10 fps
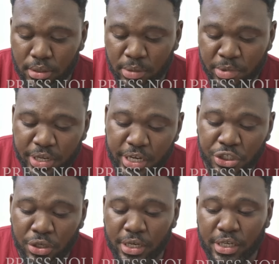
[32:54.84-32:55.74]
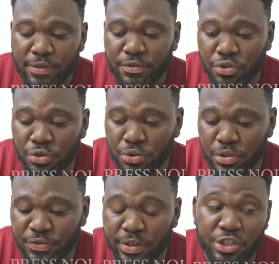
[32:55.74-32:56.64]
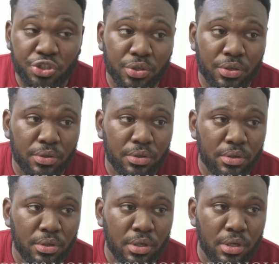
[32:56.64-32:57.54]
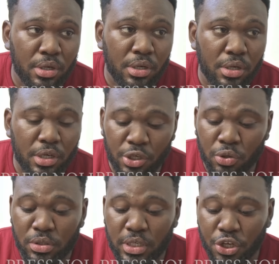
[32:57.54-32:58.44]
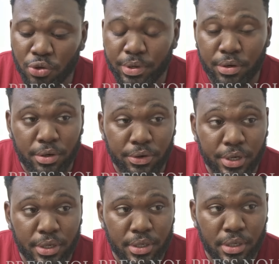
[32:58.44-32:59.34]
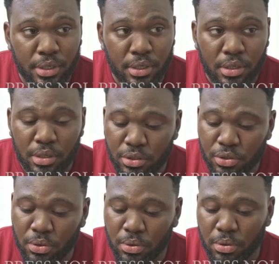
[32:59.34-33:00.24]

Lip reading: the medication I gave to you is very strong. In no time, you'll be hungry. So,